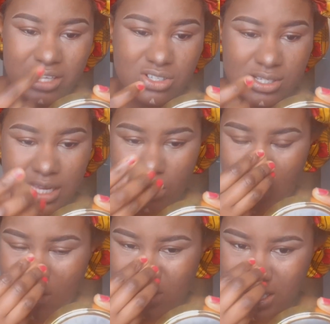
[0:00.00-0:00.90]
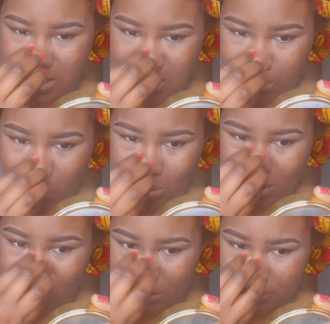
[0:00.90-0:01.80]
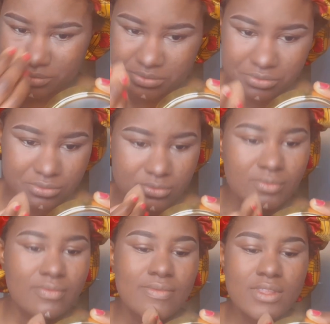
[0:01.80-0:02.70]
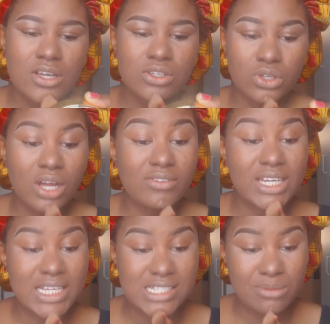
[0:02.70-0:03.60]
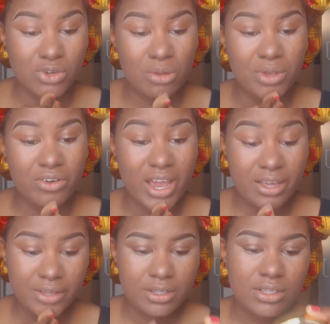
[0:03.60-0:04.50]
It's just like you have an exam coming. You have an exam coming, right?